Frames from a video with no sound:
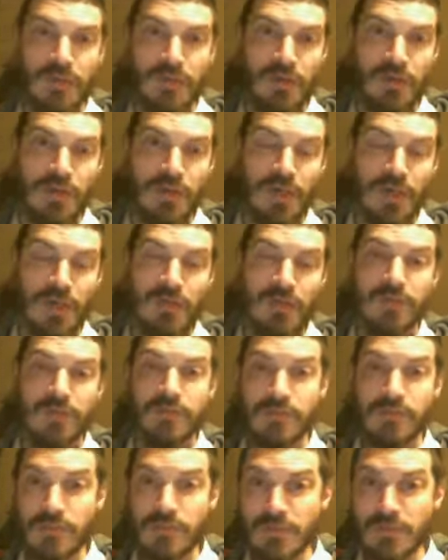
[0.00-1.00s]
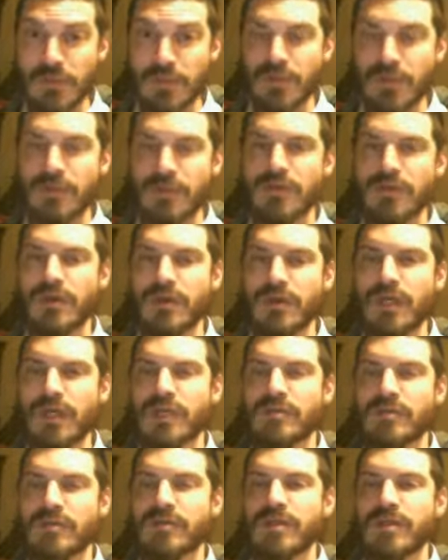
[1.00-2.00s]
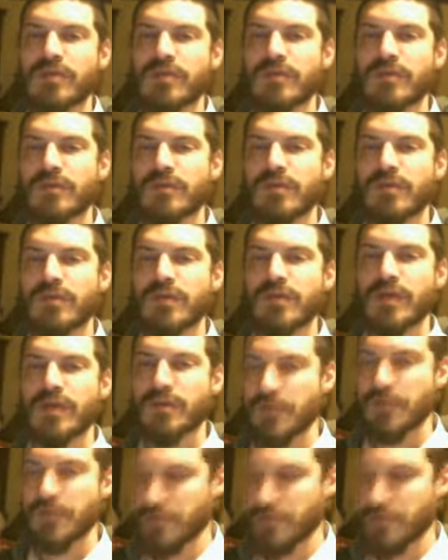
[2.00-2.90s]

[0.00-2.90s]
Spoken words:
y? All kinds of stuff going around.